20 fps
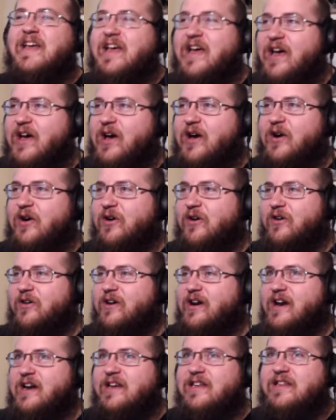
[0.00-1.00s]

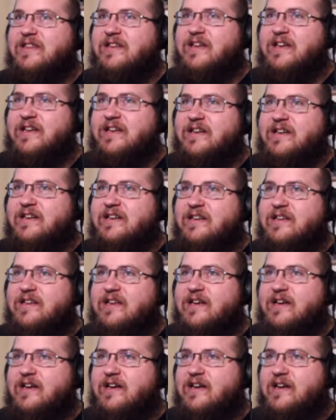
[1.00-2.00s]
Alrighty then.
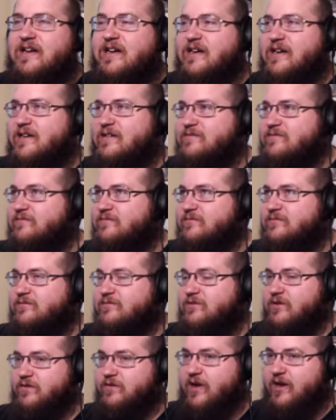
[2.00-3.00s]

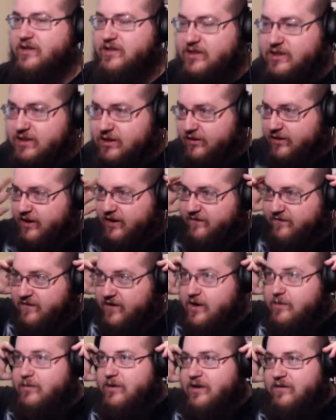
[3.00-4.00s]
We've actually still got a
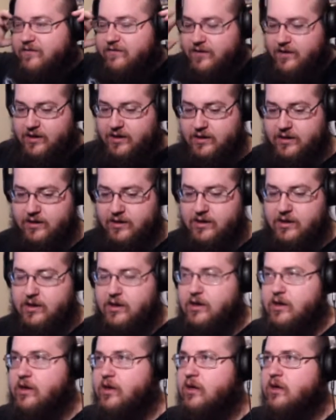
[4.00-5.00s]
fair bit of
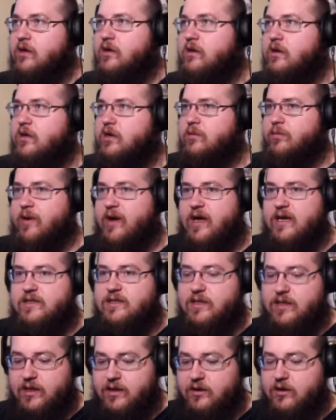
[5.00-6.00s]

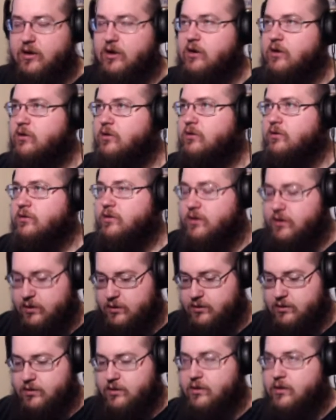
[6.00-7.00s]
capacity in our hold.
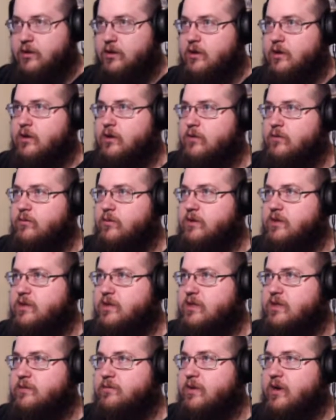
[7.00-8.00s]
We just
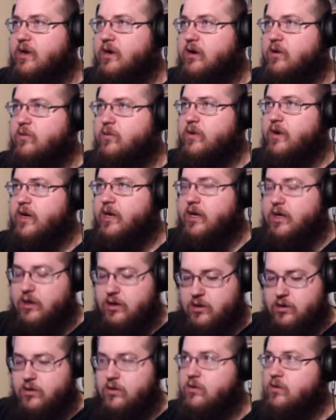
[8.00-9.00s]
need to make our way
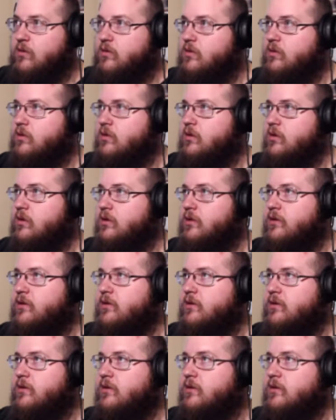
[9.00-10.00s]

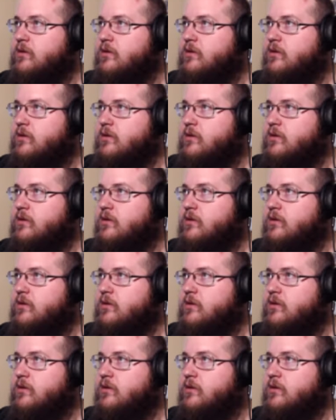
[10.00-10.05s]
north.